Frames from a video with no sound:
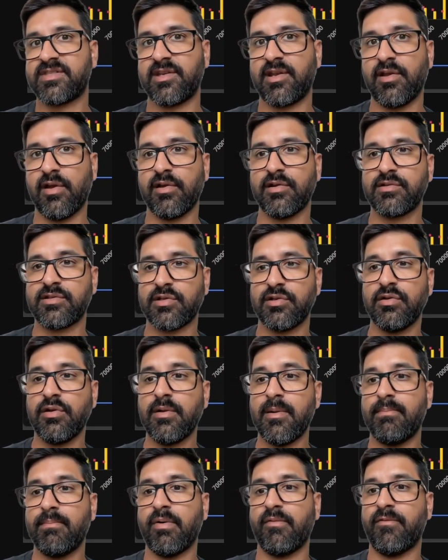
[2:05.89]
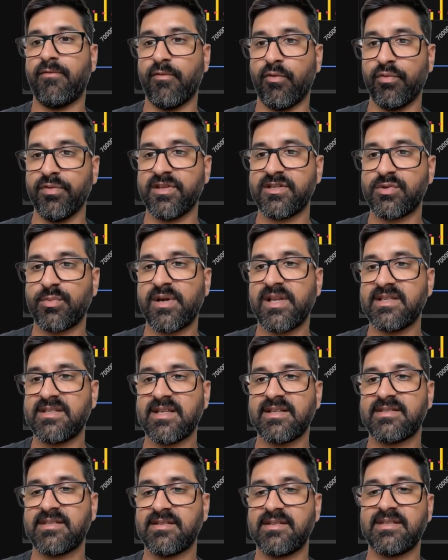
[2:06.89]
to go to before the
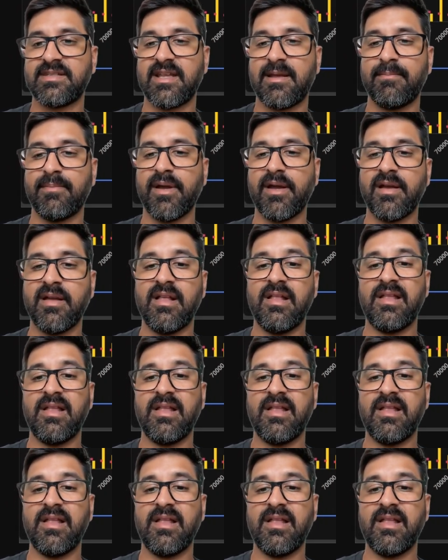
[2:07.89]
26th of December.